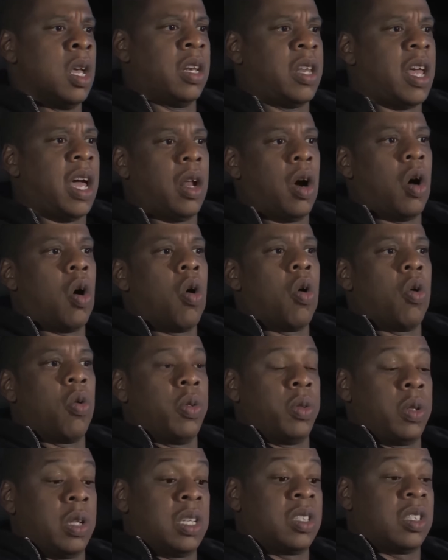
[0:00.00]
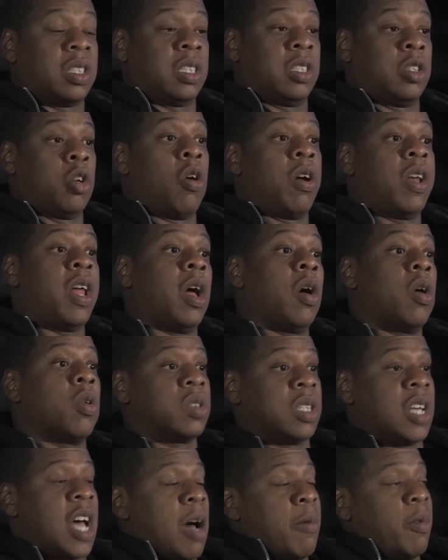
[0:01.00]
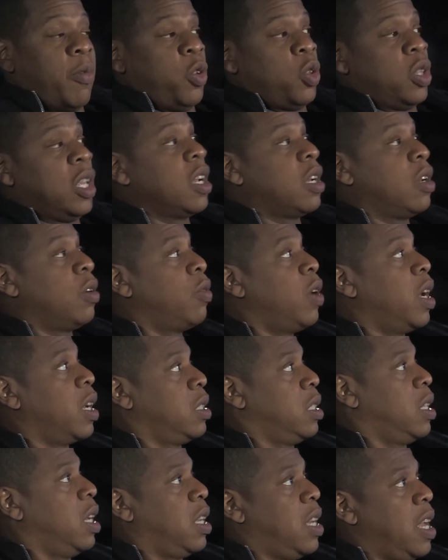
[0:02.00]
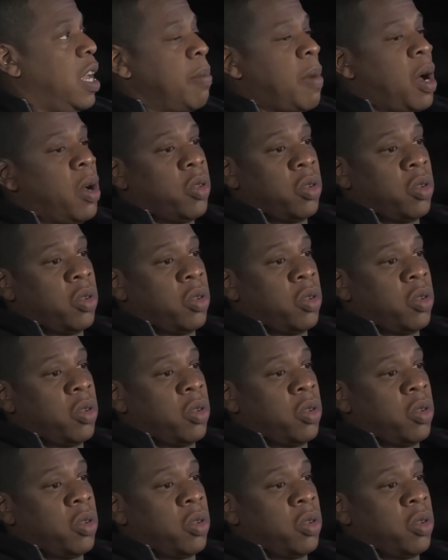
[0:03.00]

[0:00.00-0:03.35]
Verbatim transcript: Jay Z's reputation management strategy can benefit immensely